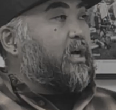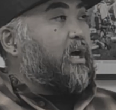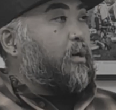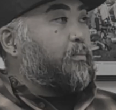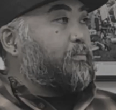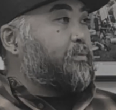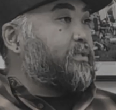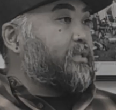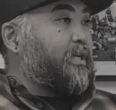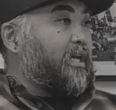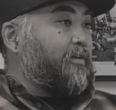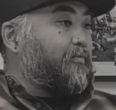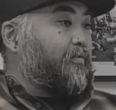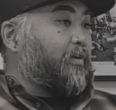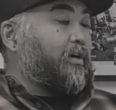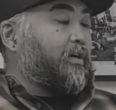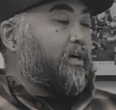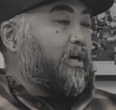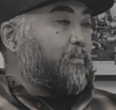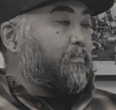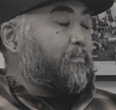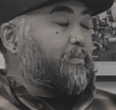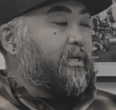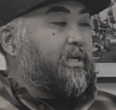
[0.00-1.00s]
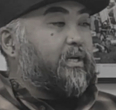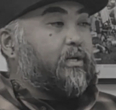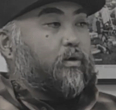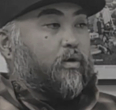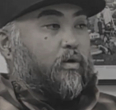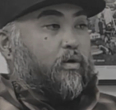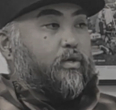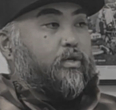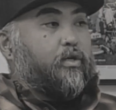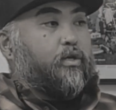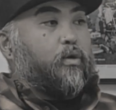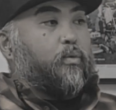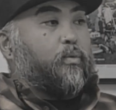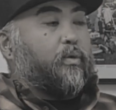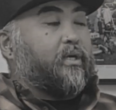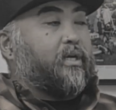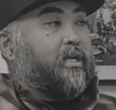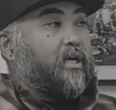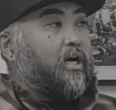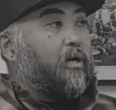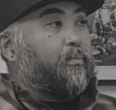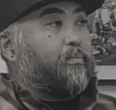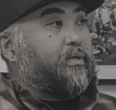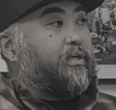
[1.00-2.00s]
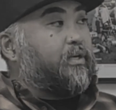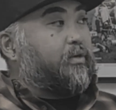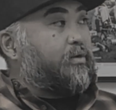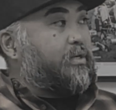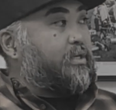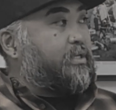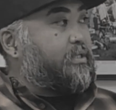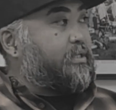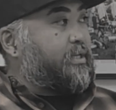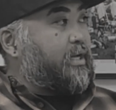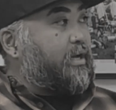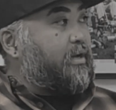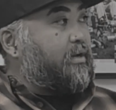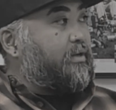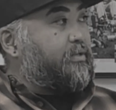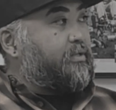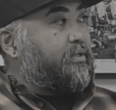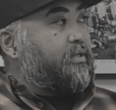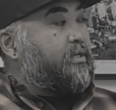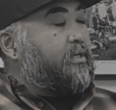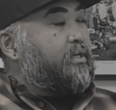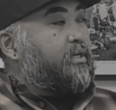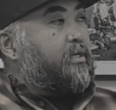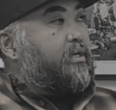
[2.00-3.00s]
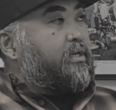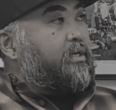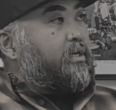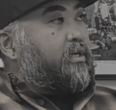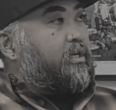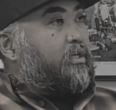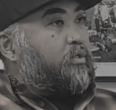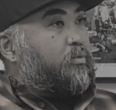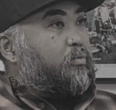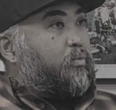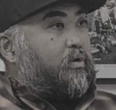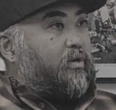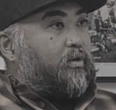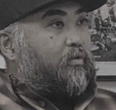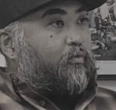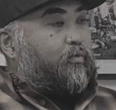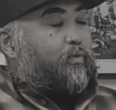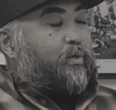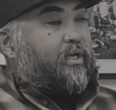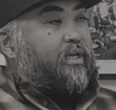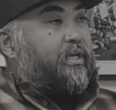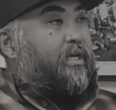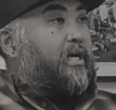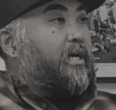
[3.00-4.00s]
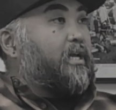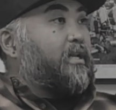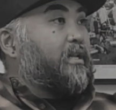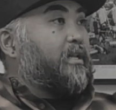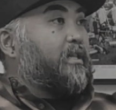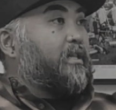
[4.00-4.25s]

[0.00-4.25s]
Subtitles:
help save our company, or you know what could help increase sales? Yeah. Is what if we get